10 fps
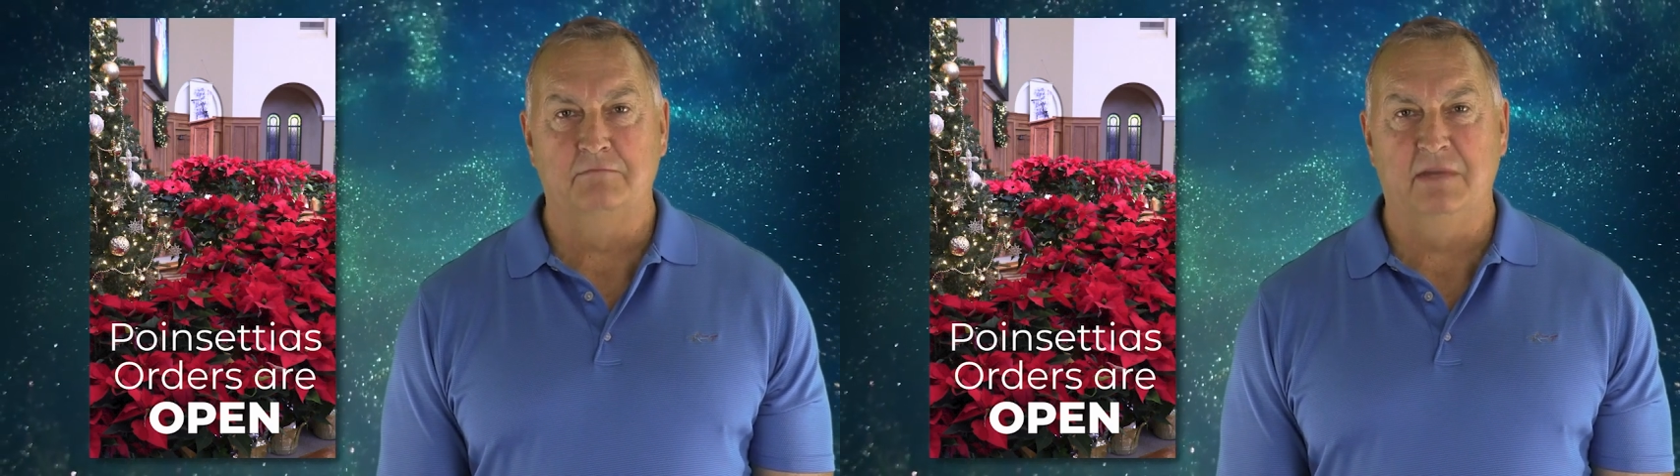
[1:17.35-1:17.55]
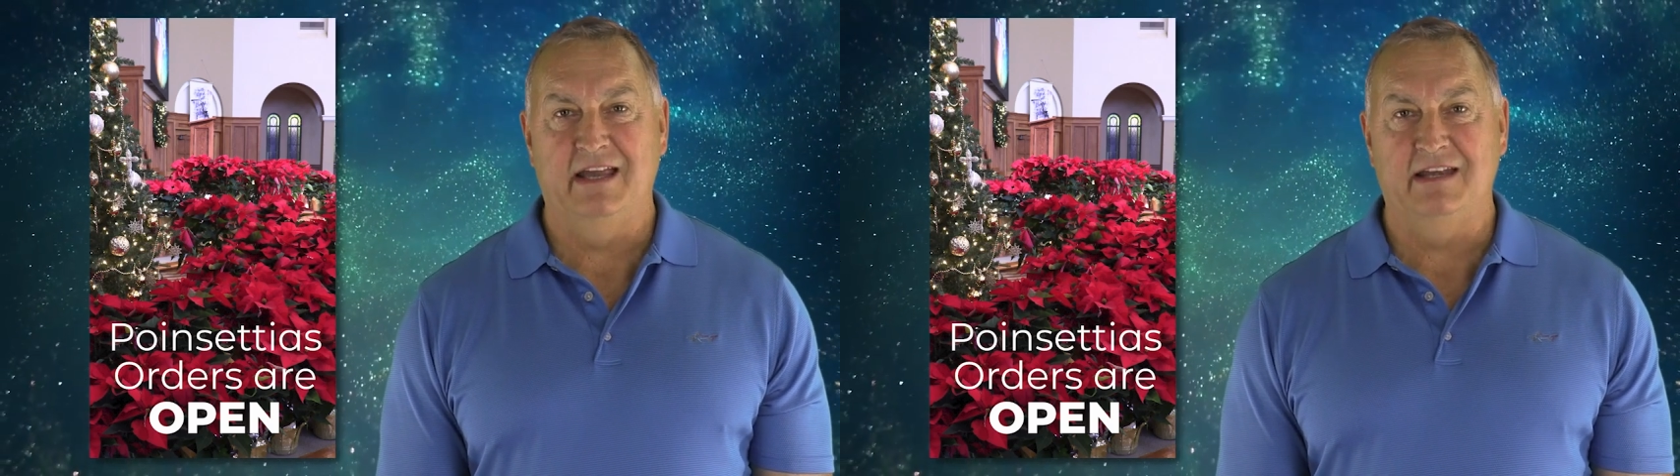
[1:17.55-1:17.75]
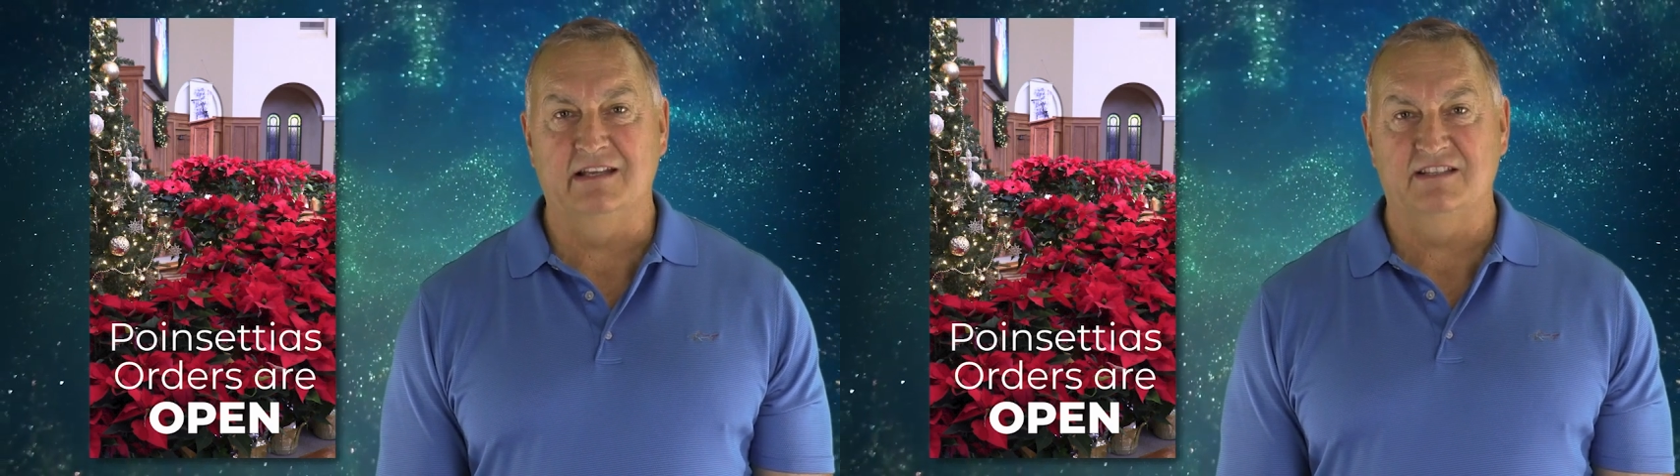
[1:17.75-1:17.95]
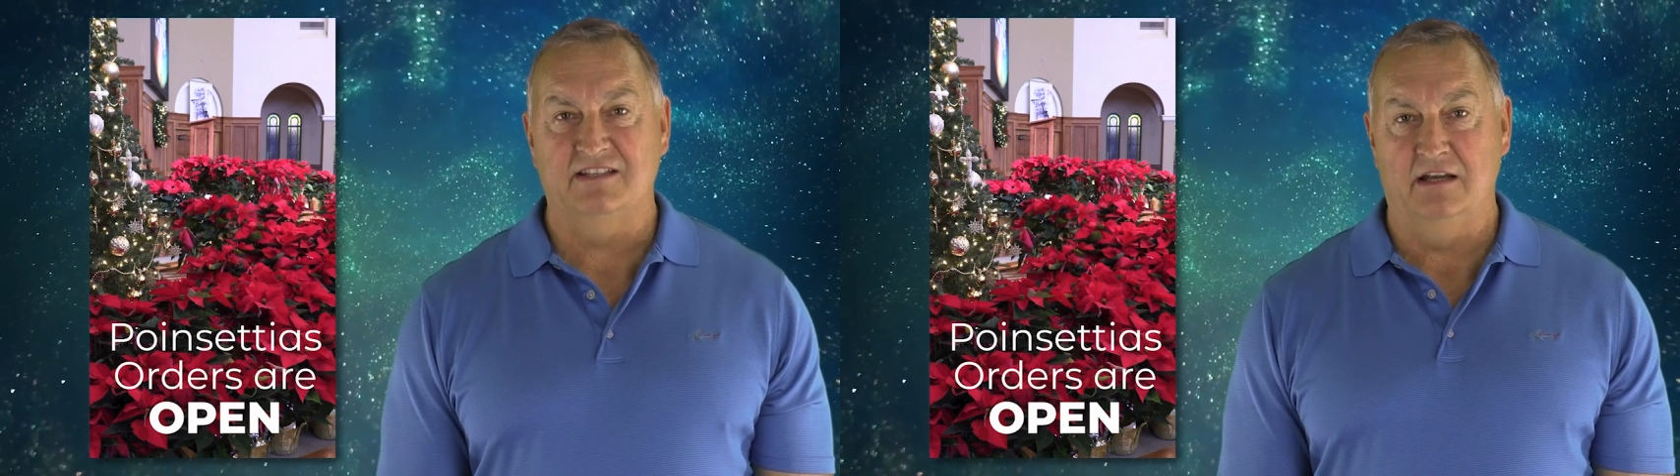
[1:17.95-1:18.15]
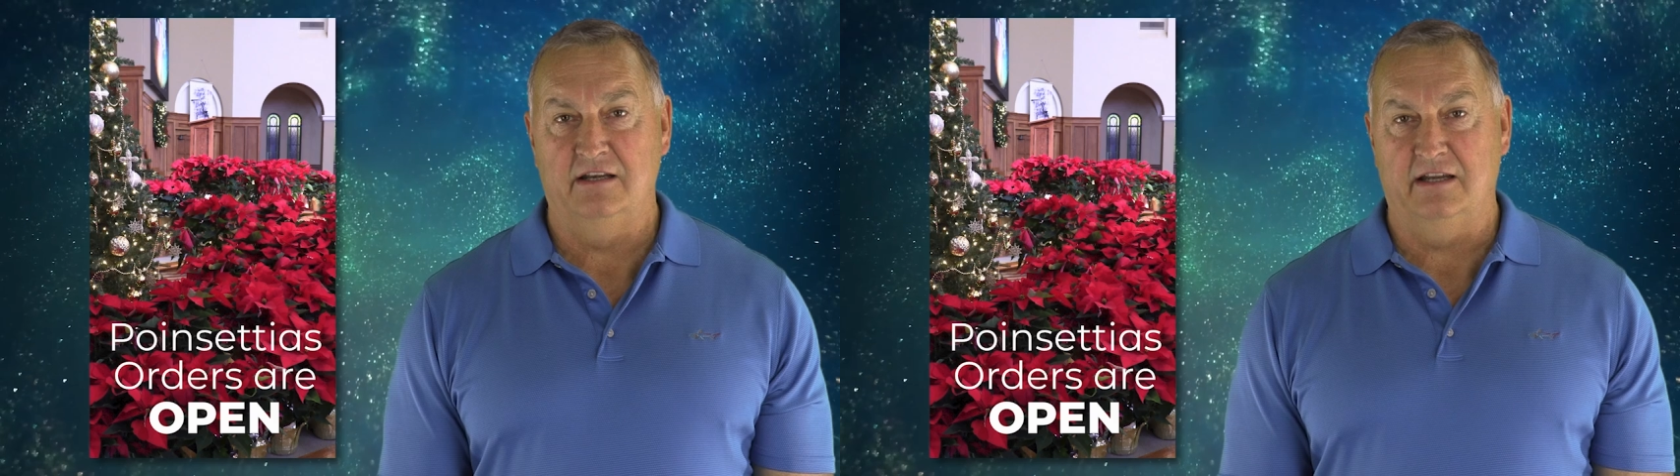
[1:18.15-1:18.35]
beginning
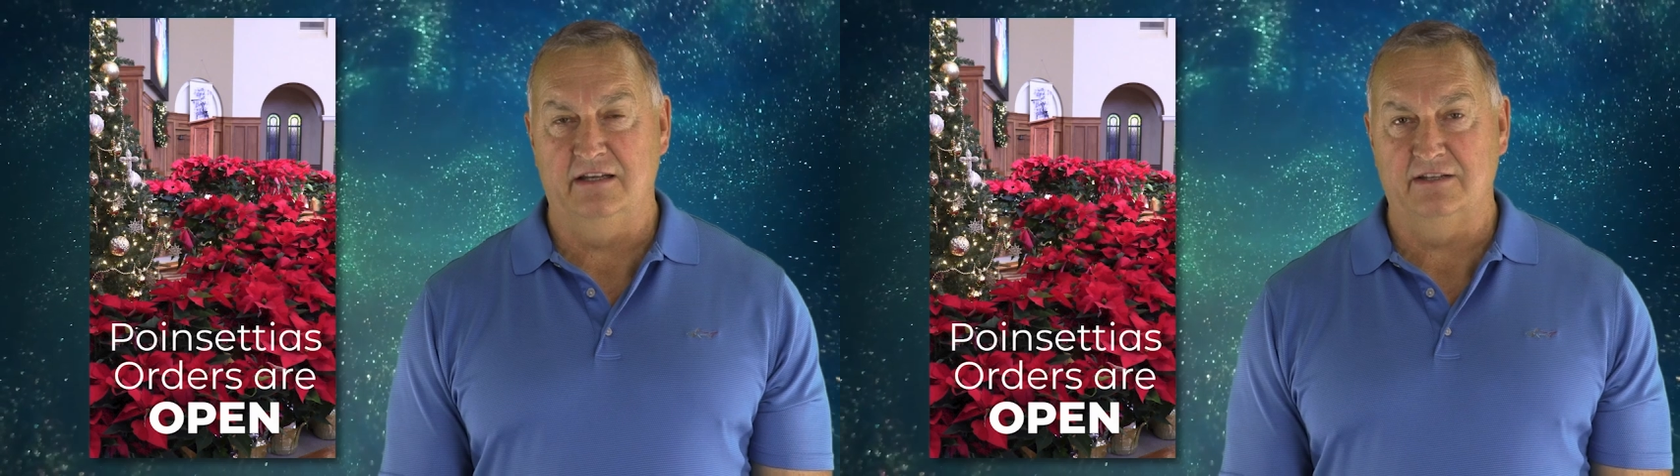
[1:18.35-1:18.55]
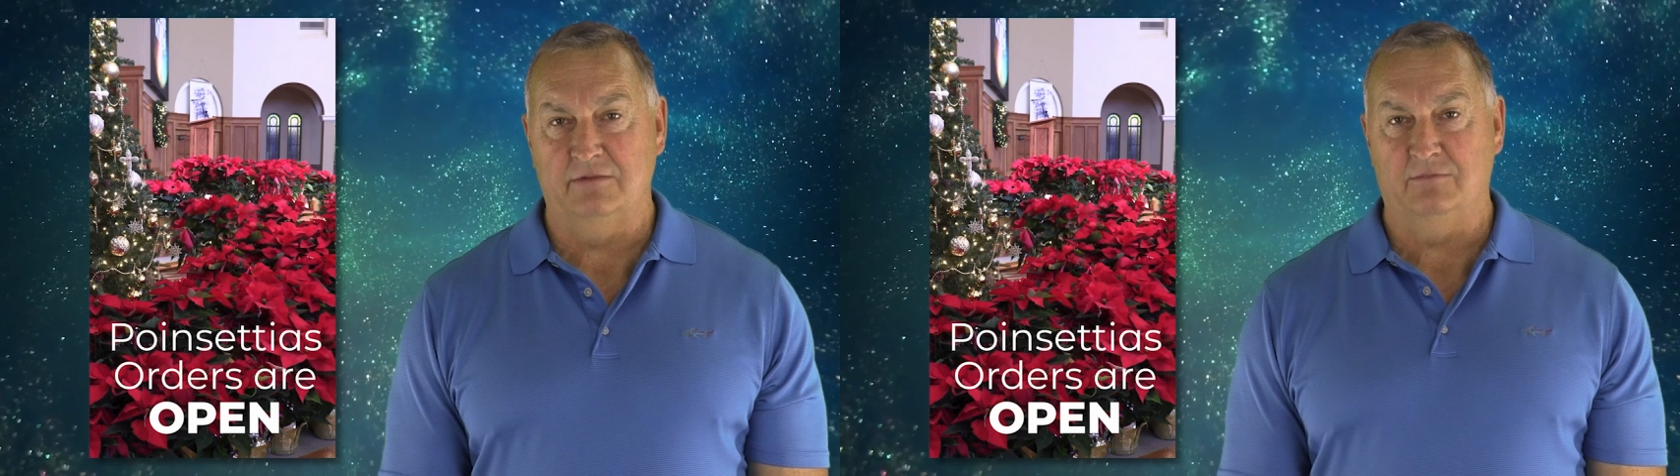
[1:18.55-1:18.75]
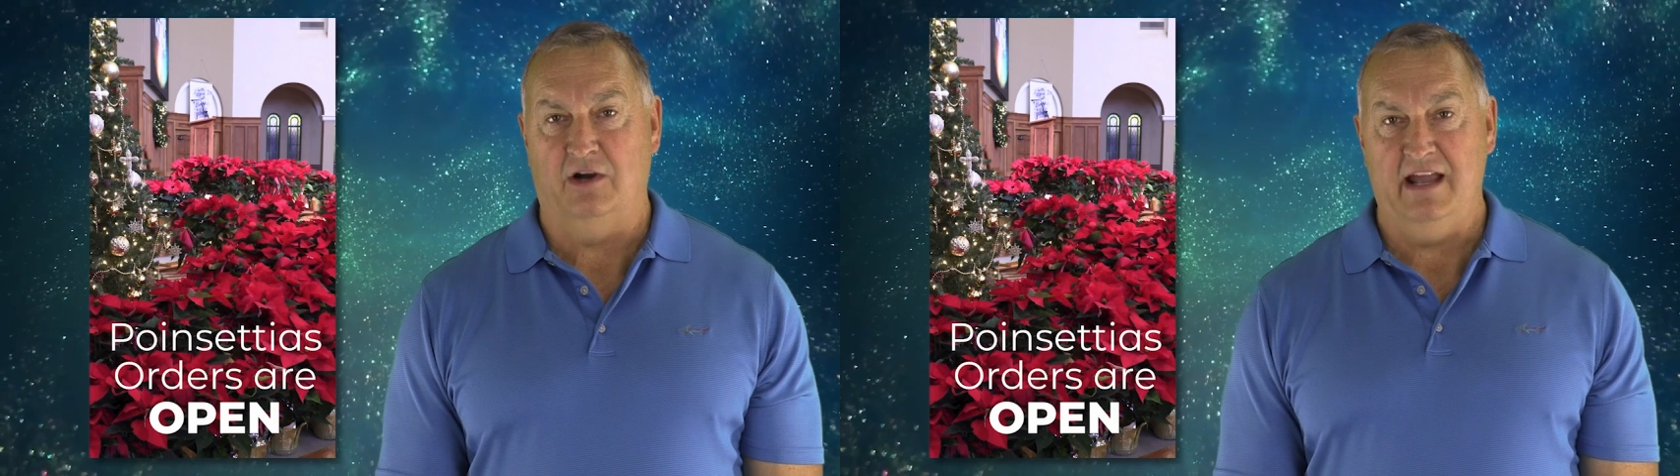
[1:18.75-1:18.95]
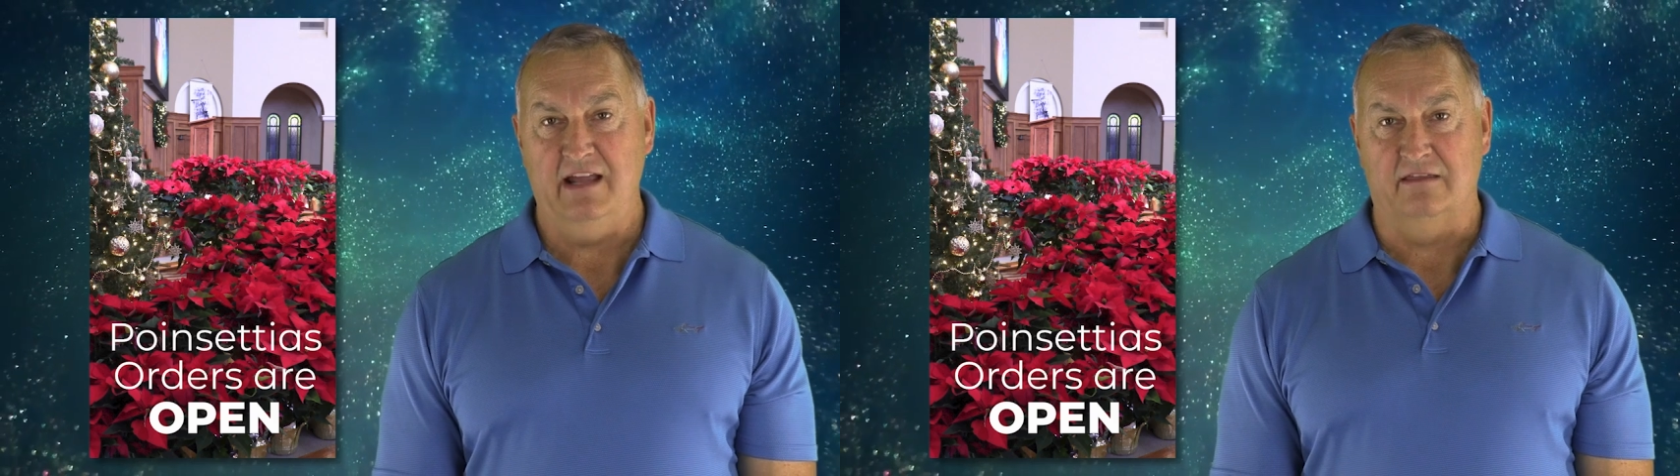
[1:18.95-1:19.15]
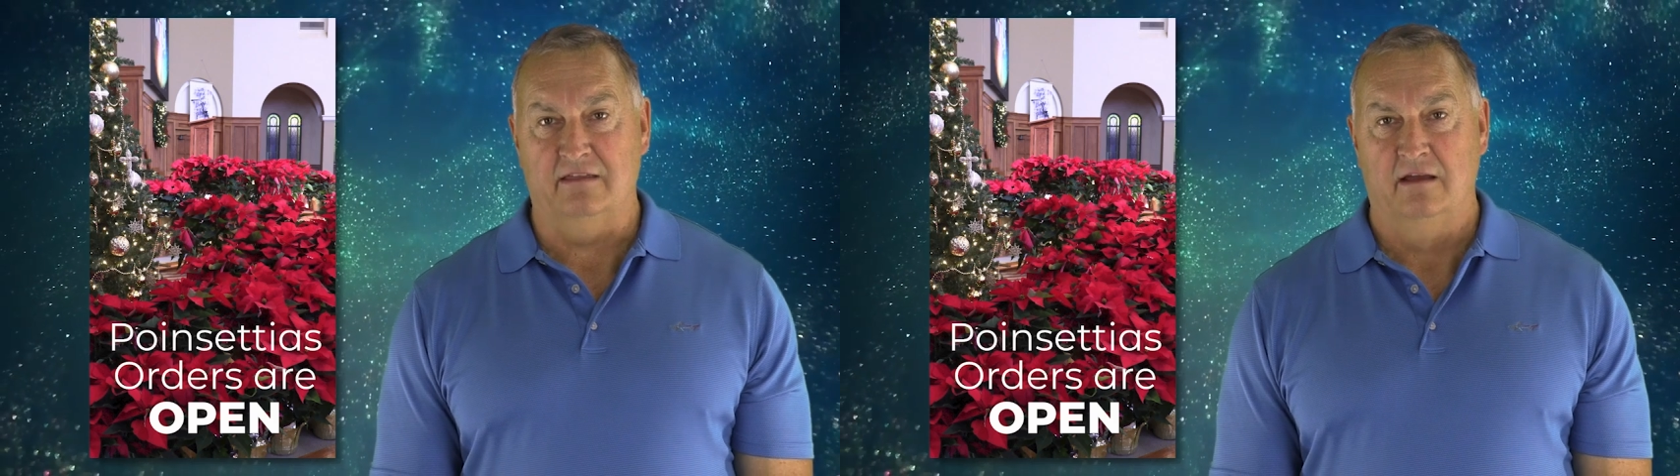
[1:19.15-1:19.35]
Sunday, December
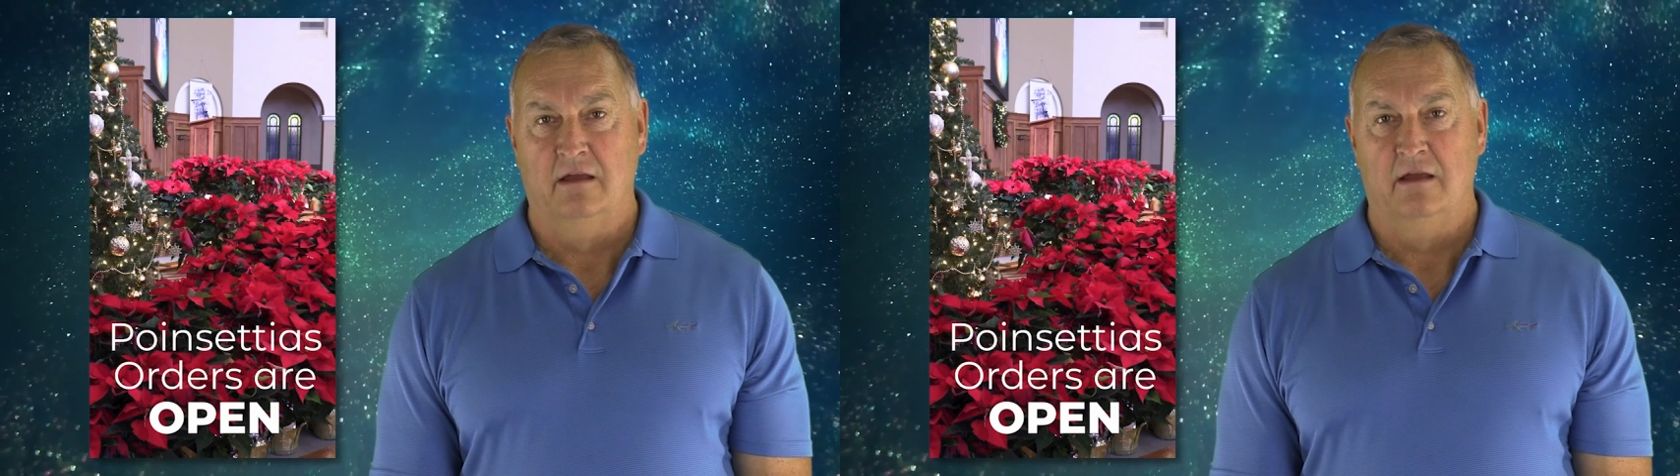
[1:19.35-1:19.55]
8th.